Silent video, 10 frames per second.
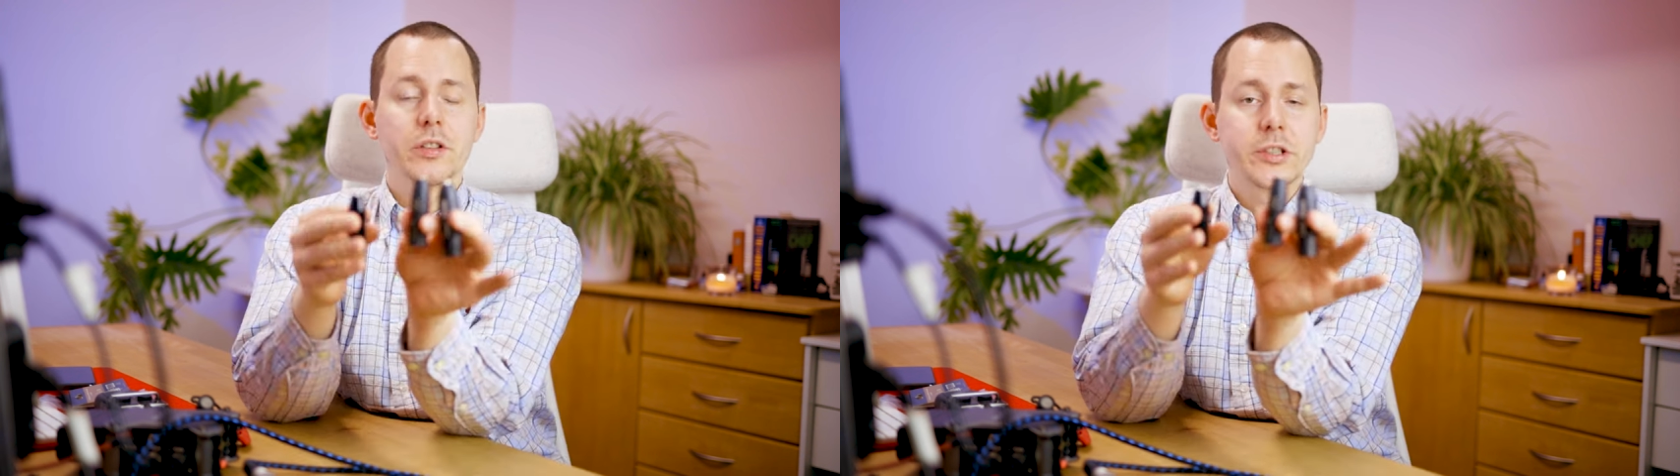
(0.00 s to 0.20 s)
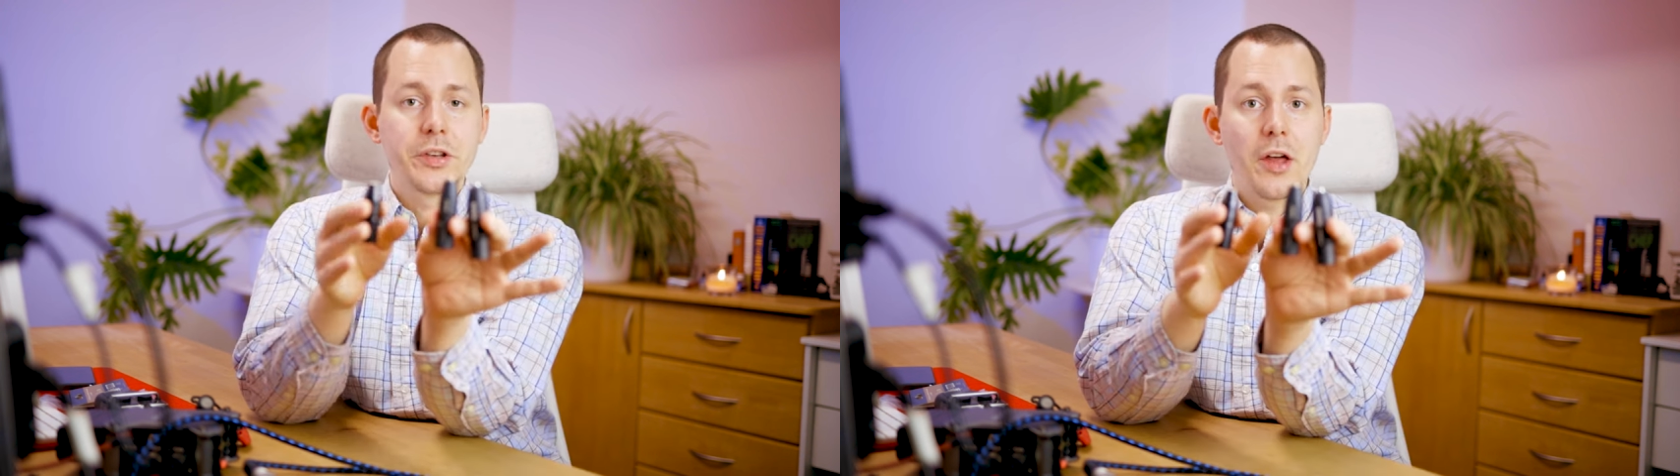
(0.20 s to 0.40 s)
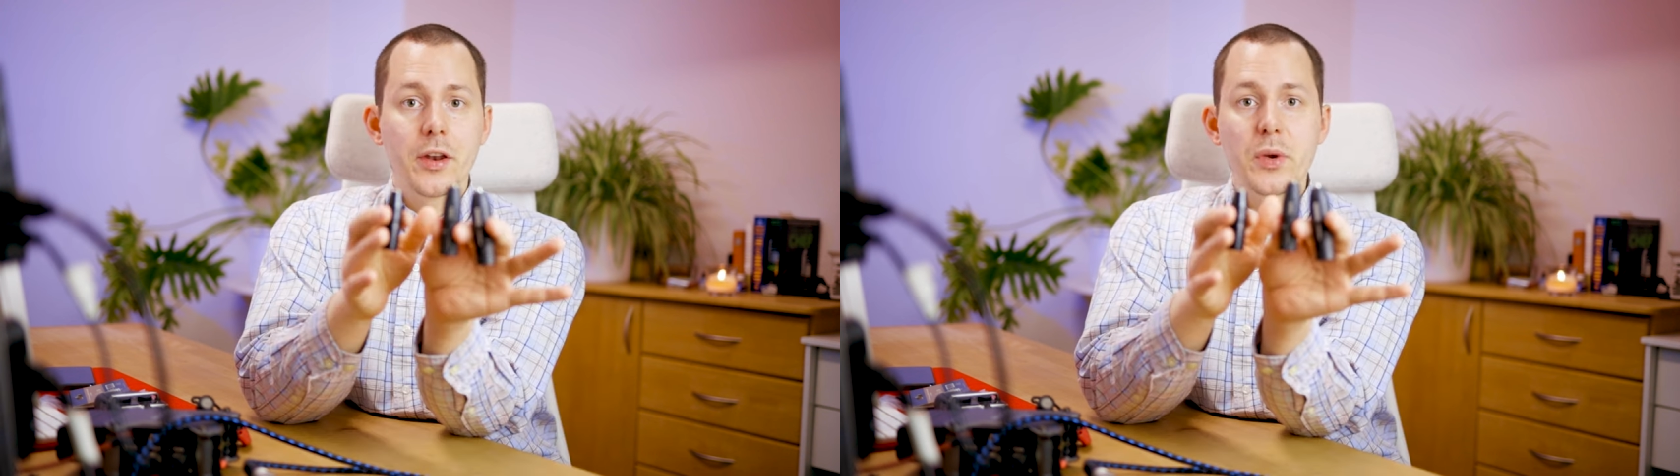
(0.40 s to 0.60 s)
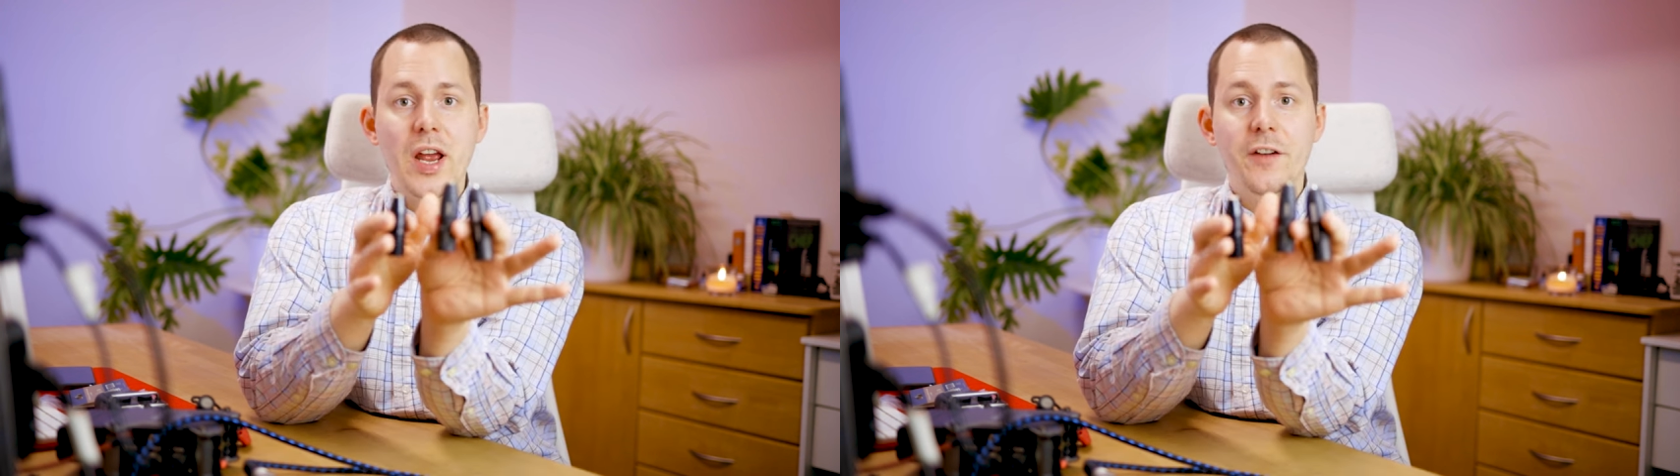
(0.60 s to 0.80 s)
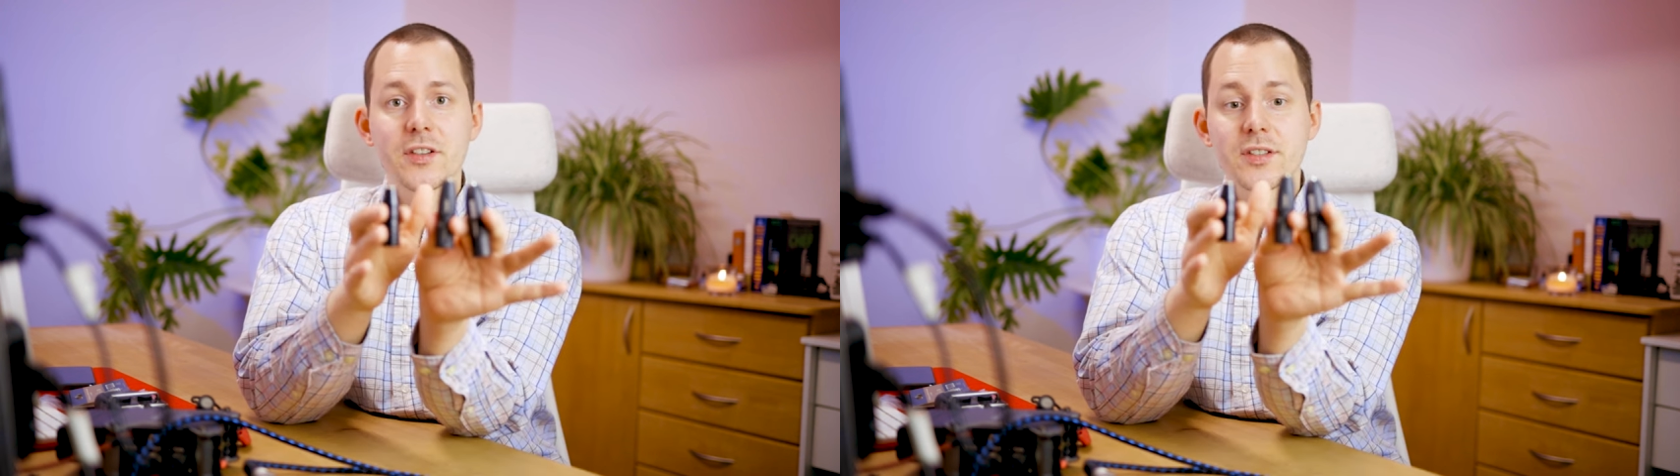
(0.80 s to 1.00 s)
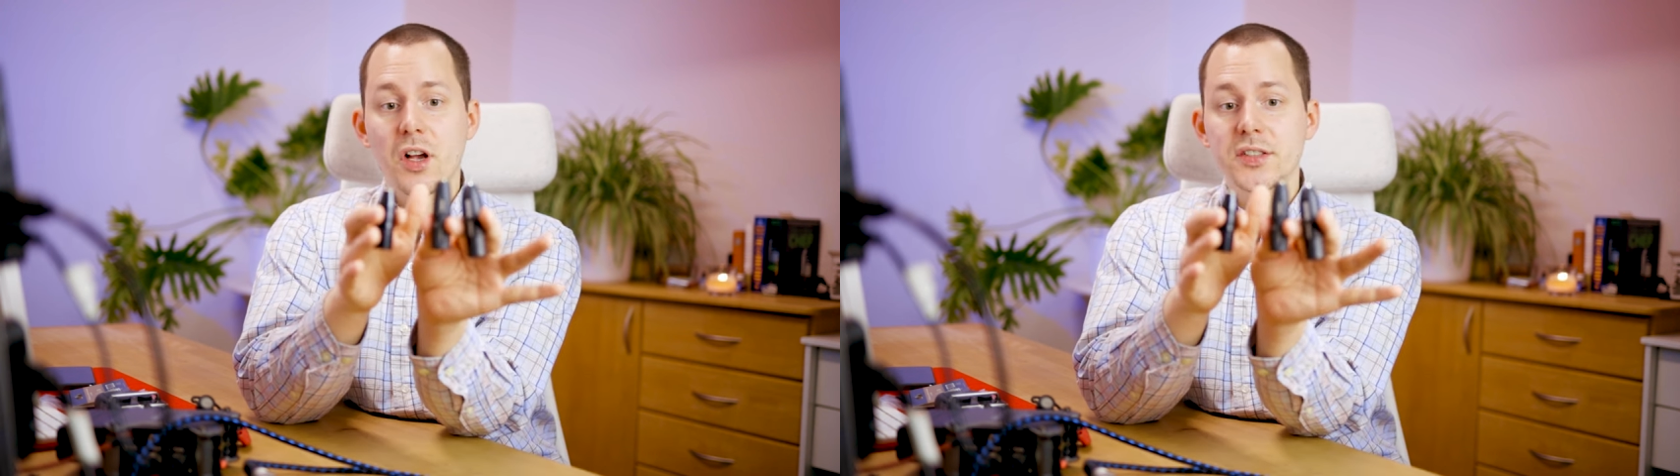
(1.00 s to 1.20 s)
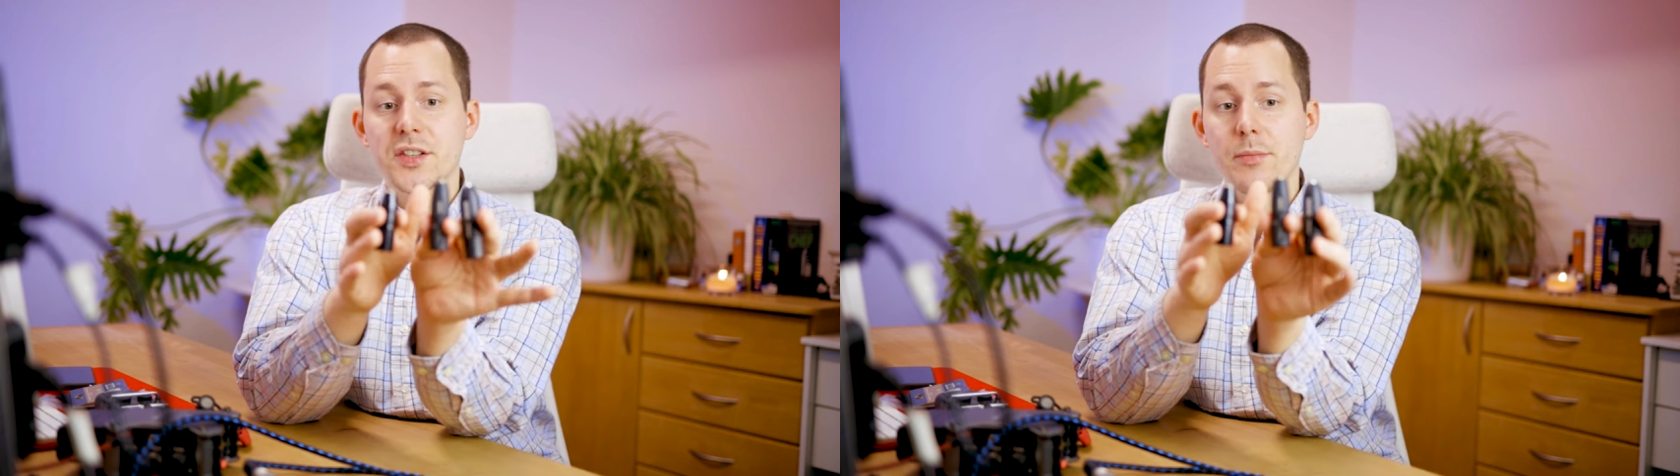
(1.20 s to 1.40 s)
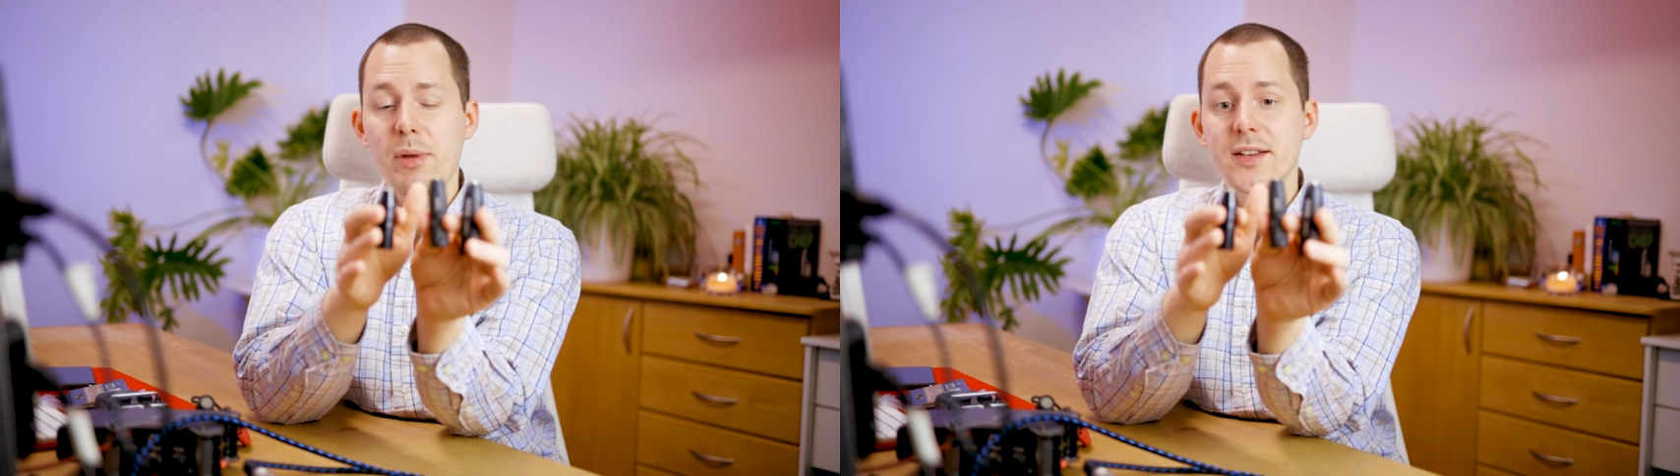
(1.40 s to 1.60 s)
So now that we have
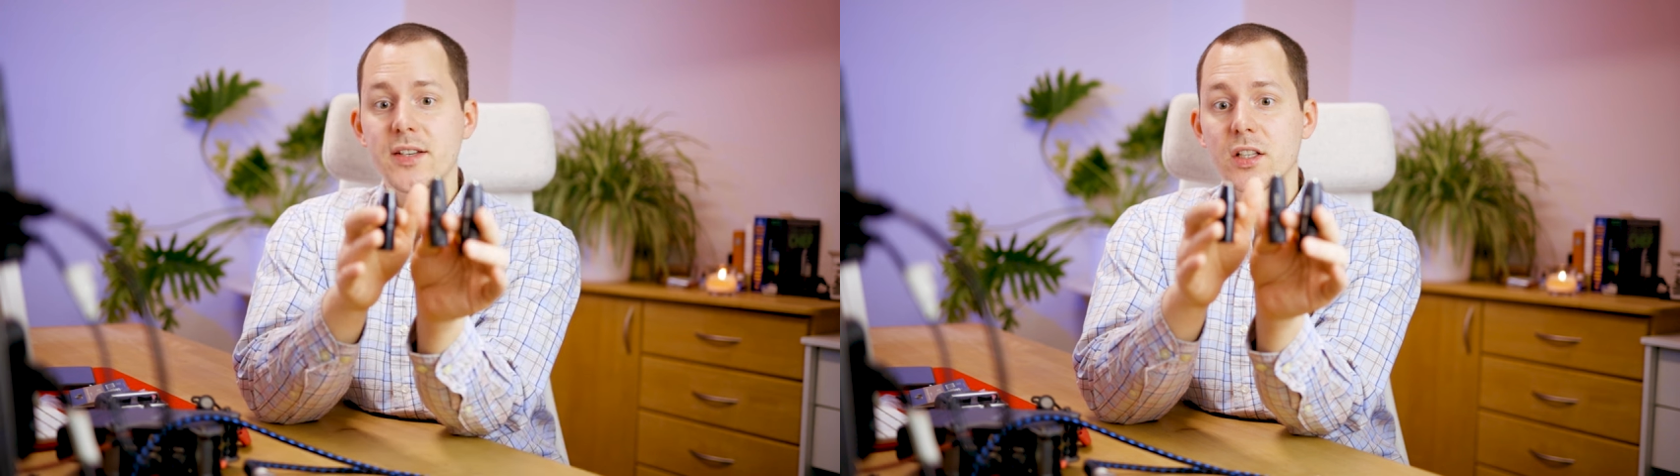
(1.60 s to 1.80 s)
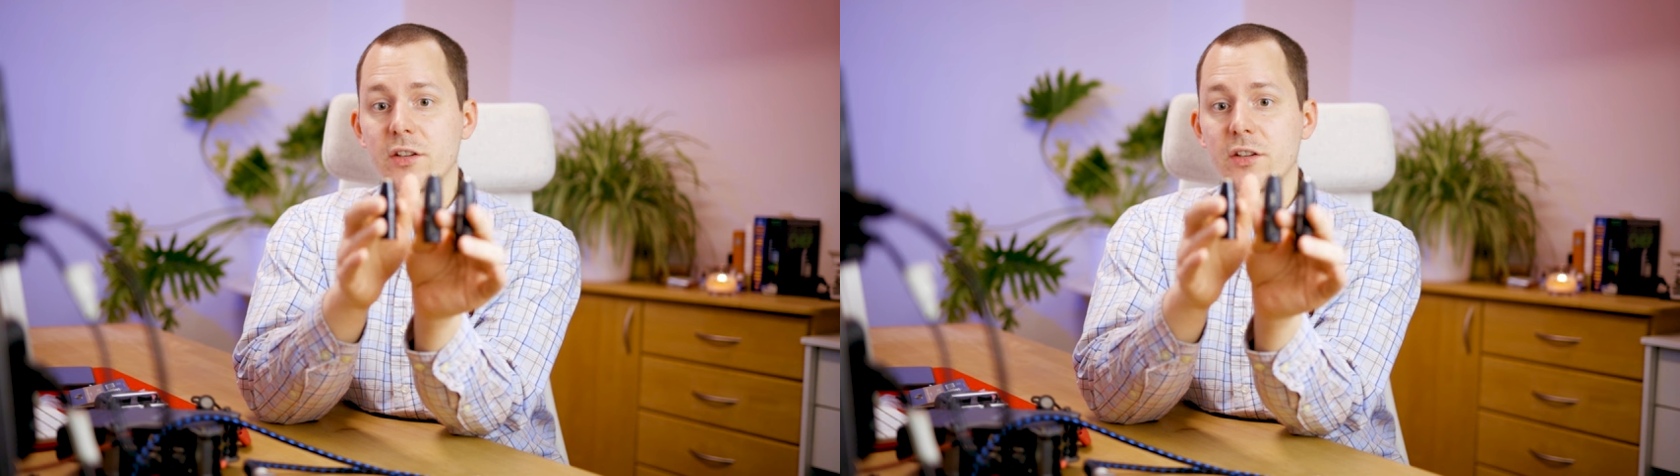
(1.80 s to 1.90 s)
discussed the basic